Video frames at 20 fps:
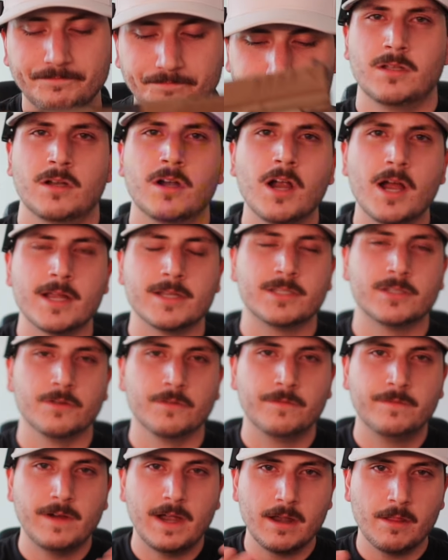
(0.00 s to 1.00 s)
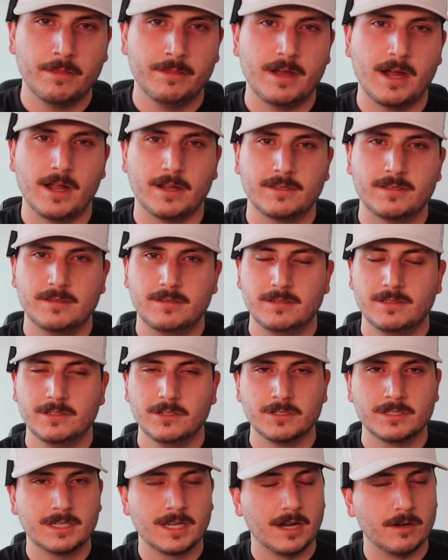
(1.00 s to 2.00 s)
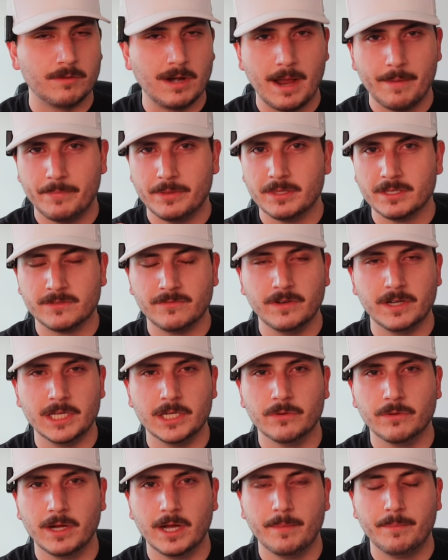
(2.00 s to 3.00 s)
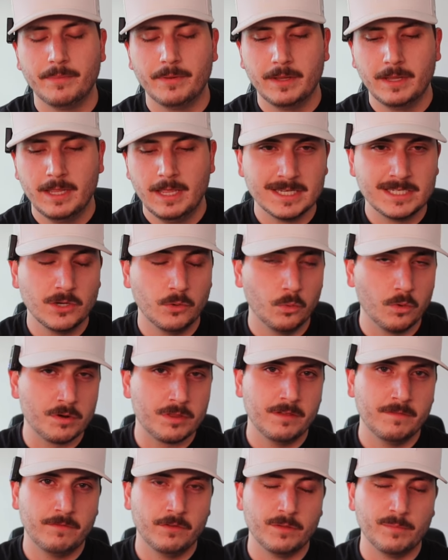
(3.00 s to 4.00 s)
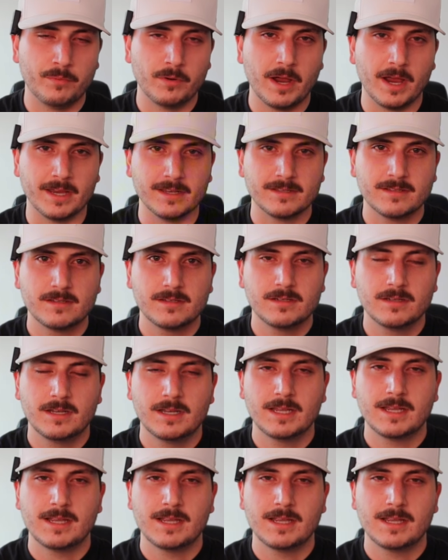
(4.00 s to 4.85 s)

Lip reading: All right, so final thoughts. Just kind of wrapping this video up. Is it worth it for the price?